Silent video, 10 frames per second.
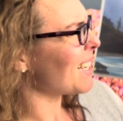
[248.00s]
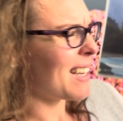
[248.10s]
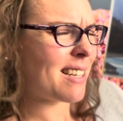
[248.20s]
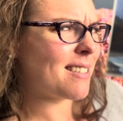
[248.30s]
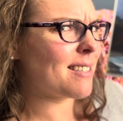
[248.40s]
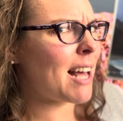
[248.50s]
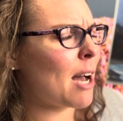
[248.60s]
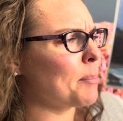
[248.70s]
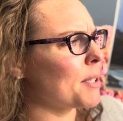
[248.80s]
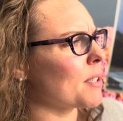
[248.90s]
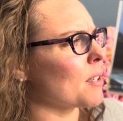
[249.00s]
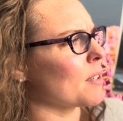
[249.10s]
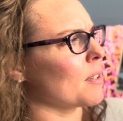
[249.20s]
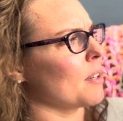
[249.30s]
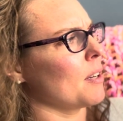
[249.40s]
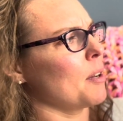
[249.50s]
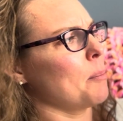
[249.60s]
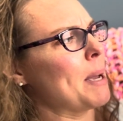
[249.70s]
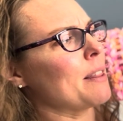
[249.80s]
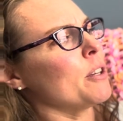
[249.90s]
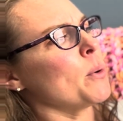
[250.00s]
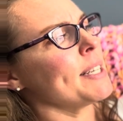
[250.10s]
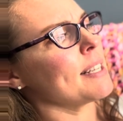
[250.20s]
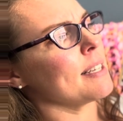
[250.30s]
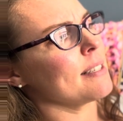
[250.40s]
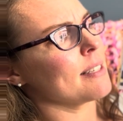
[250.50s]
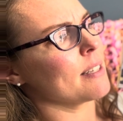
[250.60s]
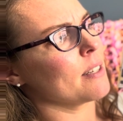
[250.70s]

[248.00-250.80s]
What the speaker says: except, make the noises,